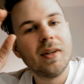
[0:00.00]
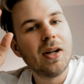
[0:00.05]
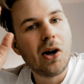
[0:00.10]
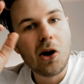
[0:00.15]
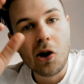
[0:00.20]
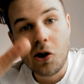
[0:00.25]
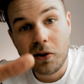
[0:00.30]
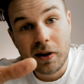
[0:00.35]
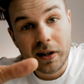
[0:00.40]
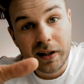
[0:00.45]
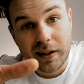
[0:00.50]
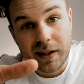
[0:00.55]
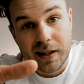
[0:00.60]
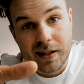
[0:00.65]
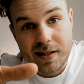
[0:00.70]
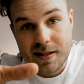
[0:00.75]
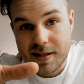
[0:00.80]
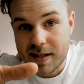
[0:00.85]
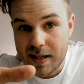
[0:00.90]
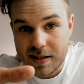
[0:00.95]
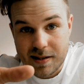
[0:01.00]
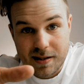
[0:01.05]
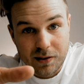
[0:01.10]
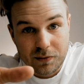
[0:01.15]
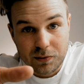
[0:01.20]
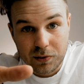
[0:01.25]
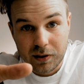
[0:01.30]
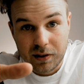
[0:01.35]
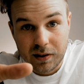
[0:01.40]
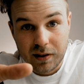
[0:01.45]
Alright guys, that's it
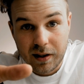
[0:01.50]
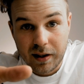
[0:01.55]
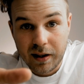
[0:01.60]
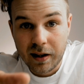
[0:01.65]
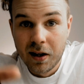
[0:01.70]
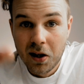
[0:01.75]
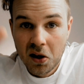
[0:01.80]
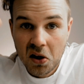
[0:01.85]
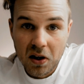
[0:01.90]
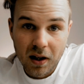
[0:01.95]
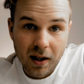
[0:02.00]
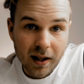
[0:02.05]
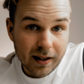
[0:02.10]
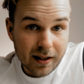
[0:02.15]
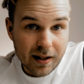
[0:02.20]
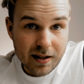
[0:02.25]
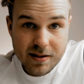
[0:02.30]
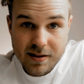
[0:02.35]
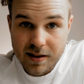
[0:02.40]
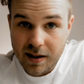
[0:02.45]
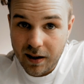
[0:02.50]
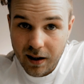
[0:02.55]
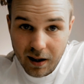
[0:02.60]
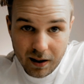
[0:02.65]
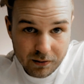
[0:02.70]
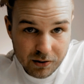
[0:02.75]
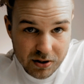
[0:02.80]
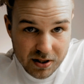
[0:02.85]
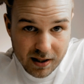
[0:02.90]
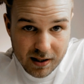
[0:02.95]
for today. Like I said,
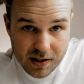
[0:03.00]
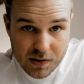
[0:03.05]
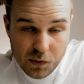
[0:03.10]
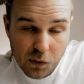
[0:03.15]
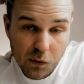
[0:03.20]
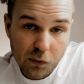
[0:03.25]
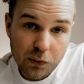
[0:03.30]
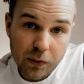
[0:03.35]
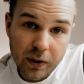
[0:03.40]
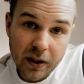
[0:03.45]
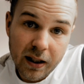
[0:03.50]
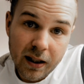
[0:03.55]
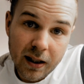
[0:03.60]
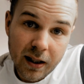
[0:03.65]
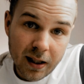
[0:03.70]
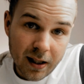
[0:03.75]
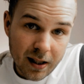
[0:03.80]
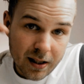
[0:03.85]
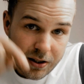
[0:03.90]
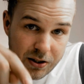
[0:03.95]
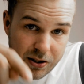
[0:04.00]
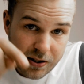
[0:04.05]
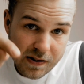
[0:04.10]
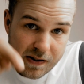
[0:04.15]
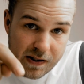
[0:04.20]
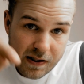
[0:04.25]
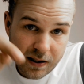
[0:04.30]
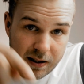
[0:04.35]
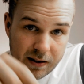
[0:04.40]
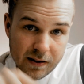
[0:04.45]
everything is for free.
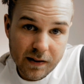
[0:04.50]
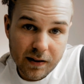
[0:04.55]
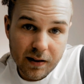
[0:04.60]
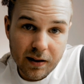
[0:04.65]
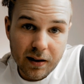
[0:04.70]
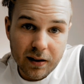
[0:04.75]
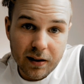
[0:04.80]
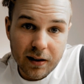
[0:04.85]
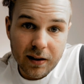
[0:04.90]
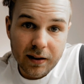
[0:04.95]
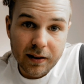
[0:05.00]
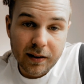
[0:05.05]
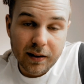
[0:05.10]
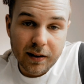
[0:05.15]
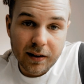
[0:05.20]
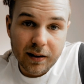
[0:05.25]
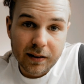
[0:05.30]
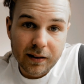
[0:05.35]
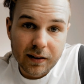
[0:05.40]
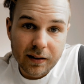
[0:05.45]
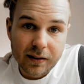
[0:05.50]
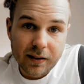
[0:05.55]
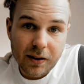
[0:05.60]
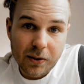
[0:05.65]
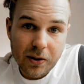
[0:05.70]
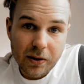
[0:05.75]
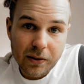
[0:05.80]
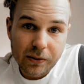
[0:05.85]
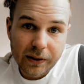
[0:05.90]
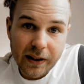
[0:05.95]
Just hit uh, the, the
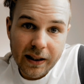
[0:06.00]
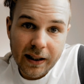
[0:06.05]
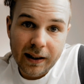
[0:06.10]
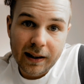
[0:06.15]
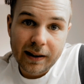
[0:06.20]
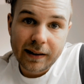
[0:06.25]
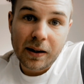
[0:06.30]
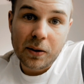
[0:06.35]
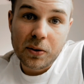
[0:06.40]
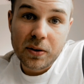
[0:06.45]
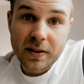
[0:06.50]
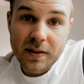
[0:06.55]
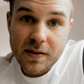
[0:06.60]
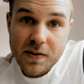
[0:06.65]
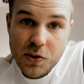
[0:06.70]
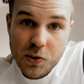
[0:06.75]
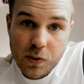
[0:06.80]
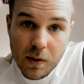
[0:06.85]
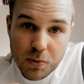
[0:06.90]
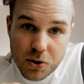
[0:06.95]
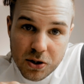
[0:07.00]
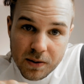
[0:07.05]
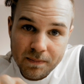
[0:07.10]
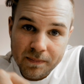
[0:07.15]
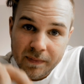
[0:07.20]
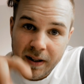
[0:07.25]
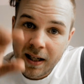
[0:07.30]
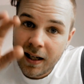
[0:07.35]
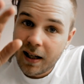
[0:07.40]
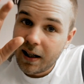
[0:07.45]
download link down in the
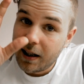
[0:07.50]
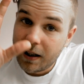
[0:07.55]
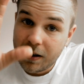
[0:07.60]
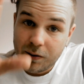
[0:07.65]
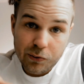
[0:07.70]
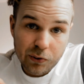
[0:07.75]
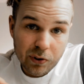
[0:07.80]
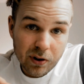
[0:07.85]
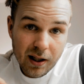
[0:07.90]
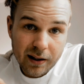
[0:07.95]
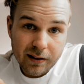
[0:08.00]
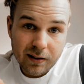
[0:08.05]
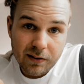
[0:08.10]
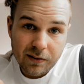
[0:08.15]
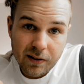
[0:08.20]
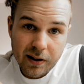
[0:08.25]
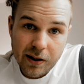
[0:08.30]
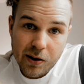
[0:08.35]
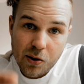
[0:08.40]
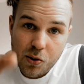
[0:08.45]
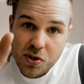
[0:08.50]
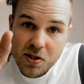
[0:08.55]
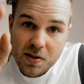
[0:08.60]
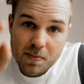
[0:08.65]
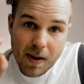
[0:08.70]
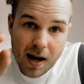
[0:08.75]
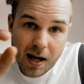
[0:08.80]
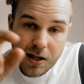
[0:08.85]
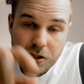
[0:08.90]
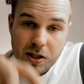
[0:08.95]
description. If you liked the video,
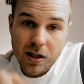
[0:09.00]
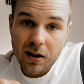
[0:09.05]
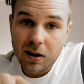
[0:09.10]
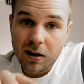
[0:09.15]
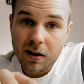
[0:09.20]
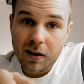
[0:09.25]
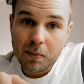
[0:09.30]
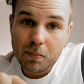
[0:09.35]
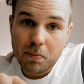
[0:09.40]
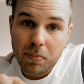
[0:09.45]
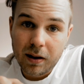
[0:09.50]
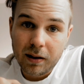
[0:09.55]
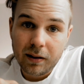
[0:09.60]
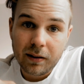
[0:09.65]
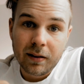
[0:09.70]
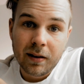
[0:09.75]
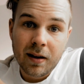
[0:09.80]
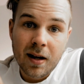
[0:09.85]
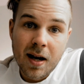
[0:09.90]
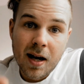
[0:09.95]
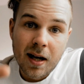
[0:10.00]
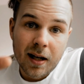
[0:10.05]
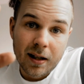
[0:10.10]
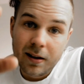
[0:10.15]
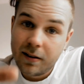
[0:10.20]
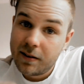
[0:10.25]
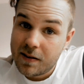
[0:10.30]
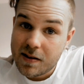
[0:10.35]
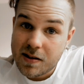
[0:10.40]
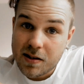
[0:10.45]
smash that like button,
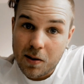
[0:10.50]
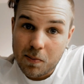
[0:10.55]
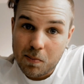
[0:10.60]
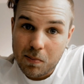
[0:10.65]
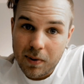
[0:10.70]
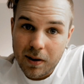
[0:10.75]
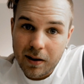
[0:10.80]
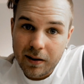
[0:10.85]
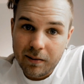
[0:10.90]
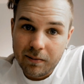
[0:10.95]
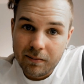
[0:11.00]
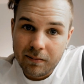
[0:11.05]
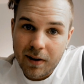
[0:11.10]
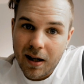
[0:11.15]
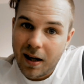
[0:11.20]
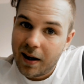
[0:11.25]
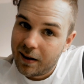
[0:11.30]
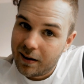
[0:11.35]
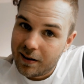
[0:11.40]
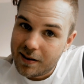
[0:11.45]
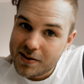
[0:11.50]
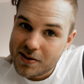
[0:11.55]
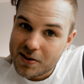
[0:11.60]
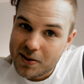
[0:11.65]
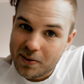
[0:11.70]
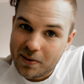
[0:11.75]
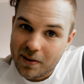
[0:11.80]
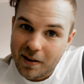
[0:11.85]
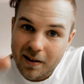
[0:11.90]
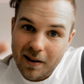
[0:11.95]
hit the sub button, and I see
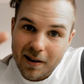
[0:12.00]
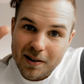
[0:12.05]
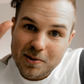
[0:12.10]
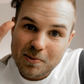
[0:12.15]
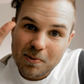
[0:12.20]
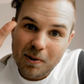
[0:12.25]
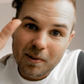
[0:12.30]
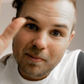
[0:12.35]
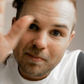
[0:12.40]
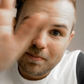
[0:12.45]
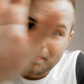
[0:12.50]
you in the next one.